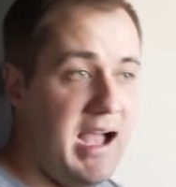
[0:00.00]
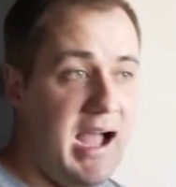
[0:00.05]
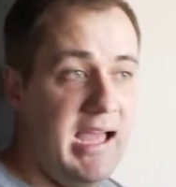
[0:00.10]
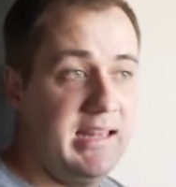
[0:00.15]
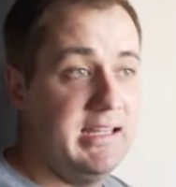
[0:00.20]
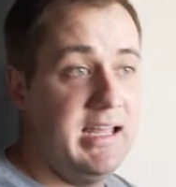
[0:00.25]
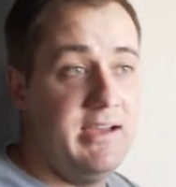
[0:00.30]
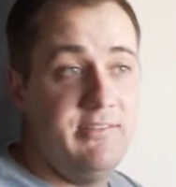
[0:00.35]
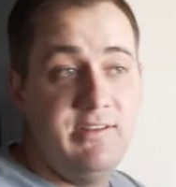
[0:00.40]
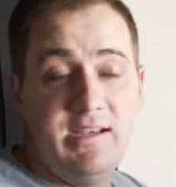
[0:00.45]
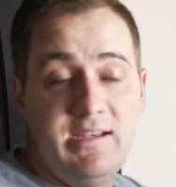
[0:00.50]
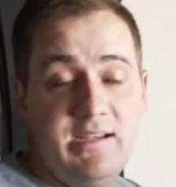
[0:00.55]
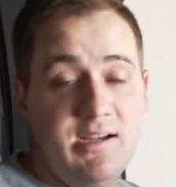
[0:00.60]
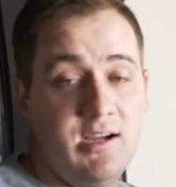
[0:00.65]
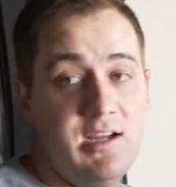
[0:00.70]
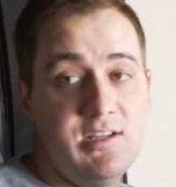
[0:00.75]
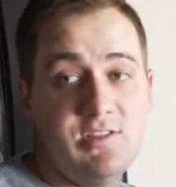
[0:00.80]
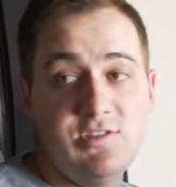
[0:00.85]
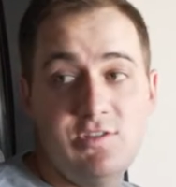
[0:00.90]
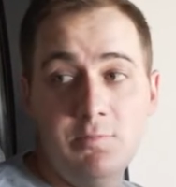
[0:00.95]
I love it in
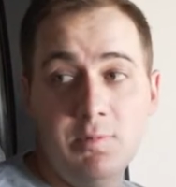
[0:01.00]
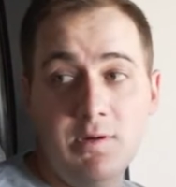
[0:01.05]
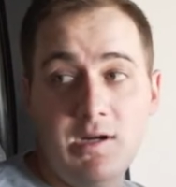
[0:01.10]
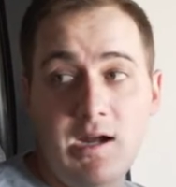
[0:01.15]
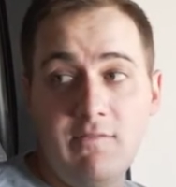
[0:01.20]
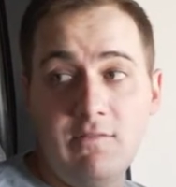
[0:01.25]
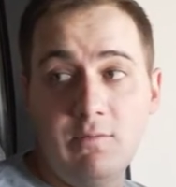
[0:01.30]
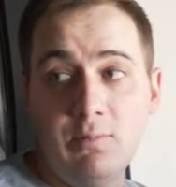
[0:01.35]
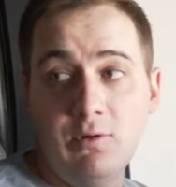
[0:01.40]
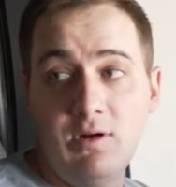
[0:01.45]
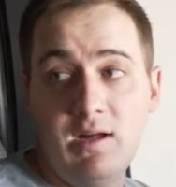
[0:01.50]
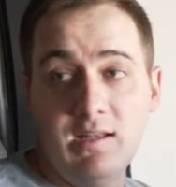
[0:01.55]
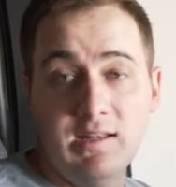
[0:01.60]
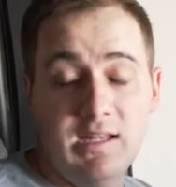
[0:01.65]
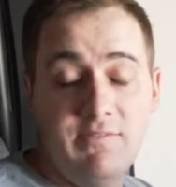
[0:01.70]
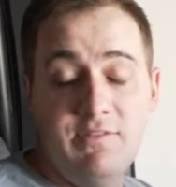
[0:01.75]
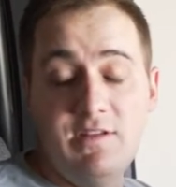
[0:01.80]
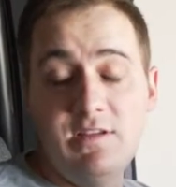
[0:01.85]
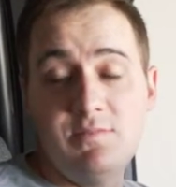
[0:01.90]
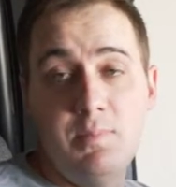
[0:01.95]
here. It's super comfortable. I
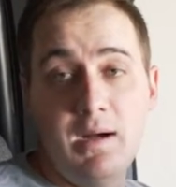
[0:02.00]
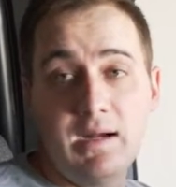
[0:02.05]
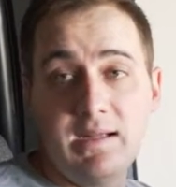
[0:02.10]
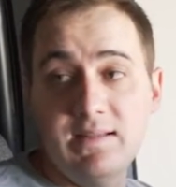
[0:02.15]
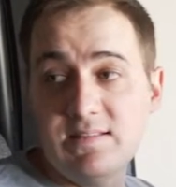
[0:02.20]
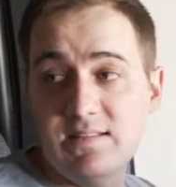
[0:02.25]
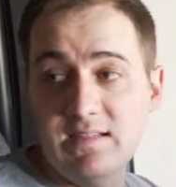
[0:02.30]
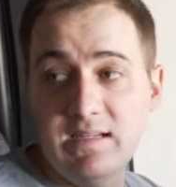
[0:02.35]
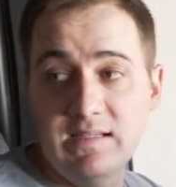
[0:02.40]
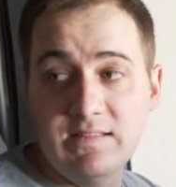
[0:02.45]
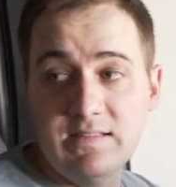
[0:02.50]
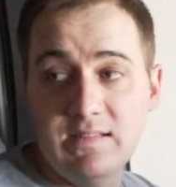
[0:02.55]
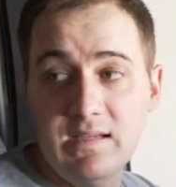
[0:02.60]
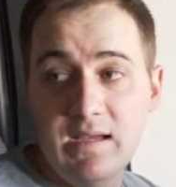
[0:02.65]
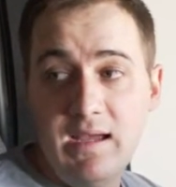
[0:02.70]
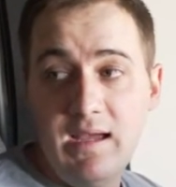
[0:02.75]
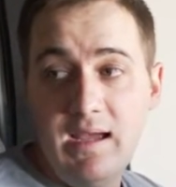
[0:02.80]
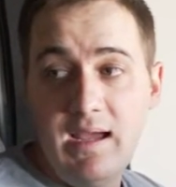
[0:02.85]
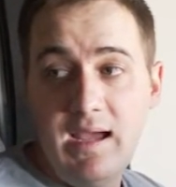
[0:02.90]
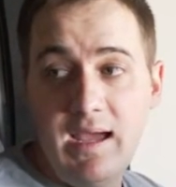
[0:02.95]
love these bucket seats,
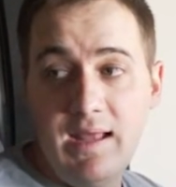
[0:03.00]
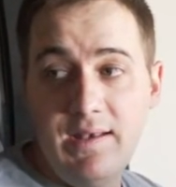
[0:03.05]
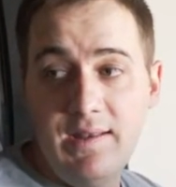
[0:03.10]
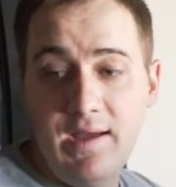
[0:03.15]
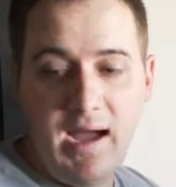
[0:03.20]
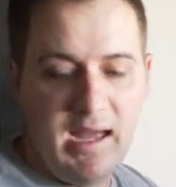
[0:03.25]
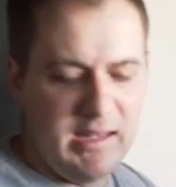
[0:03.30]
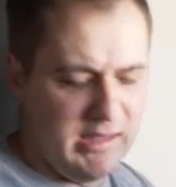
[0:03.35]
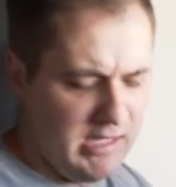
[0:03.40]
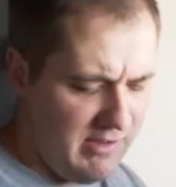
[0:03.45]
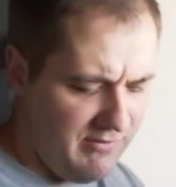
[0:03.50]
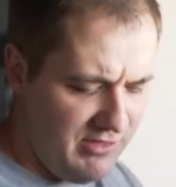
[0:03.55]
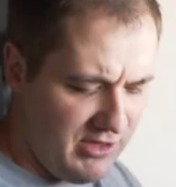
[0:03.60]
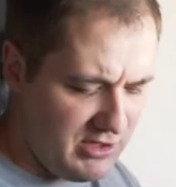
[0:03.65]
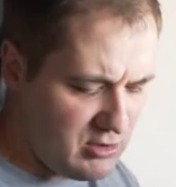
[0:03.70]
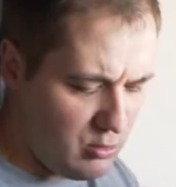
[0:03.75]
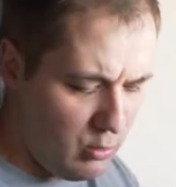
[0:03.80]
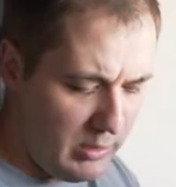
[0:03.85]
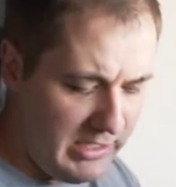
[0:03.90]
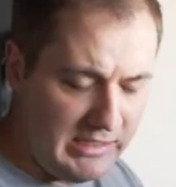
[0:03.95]
and I love the
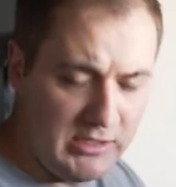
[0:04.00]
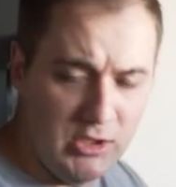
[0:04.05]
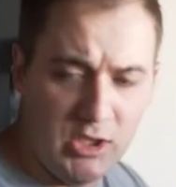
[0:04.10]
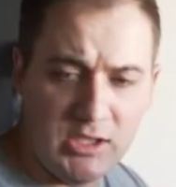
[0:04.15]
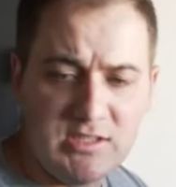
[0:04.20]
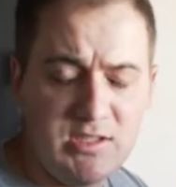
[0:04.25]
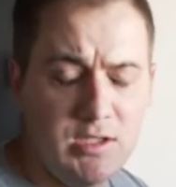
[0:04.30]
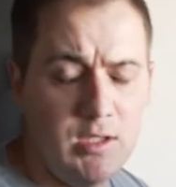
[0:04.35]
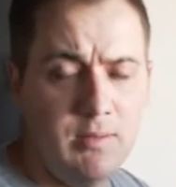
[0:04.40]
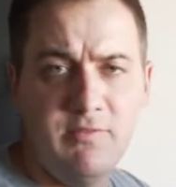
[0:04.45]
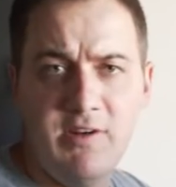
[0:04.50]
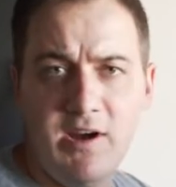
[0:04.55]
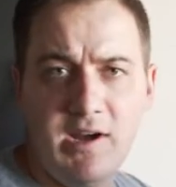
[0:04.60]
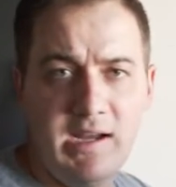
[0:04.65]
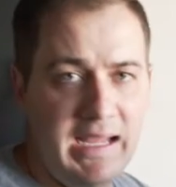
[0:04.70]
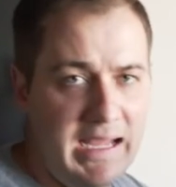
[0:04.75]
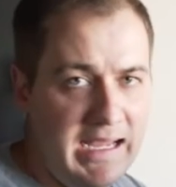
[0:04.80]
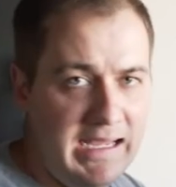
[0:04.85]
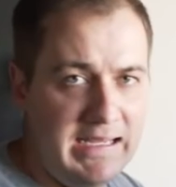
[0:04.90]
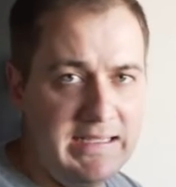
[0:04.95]
tweed look to them.
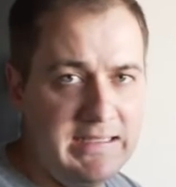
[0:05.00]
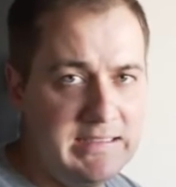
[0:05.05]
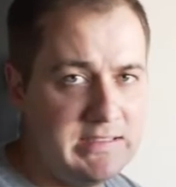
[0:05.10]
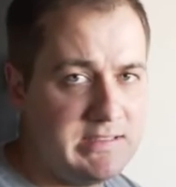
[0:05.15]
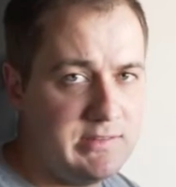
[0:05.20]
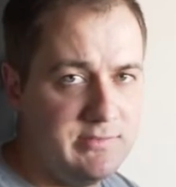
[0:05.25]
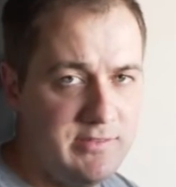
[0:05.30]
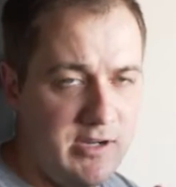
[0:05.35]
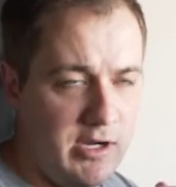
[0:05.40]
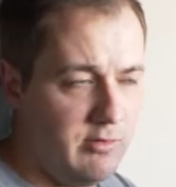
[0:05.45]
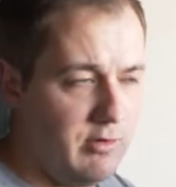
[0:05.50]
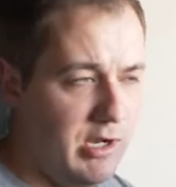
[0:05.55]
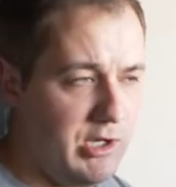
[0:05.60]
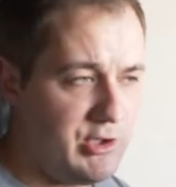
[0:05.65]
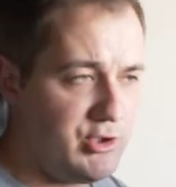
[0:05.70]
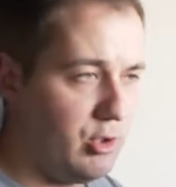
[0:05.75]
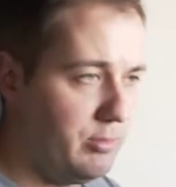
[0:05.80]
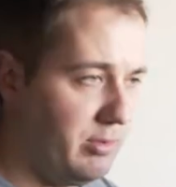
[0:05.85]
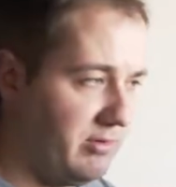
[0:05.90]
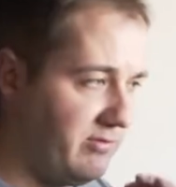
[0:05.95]
Very 80s, very
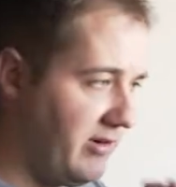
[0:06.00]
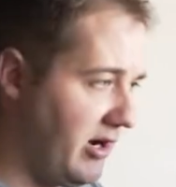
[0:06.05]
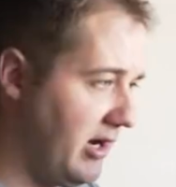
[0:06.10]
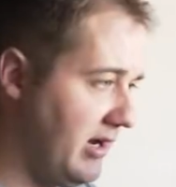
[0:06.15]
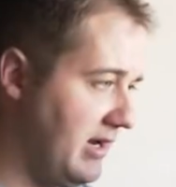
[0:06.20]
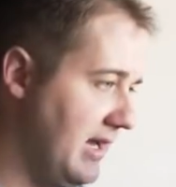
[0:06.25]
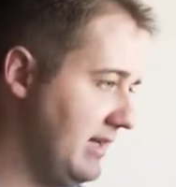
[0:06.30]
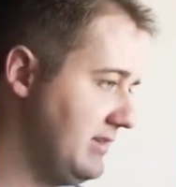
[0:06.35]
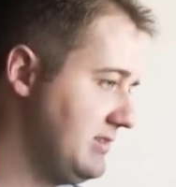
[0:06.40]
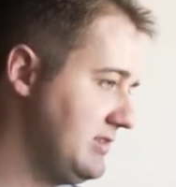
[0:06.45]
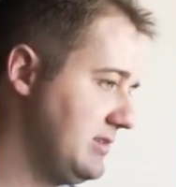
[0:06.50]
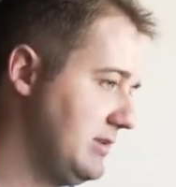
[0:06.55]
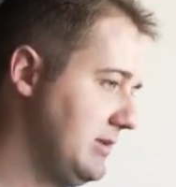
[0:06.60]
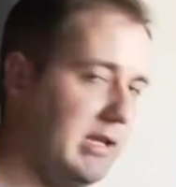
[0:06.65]
retro, but very nice.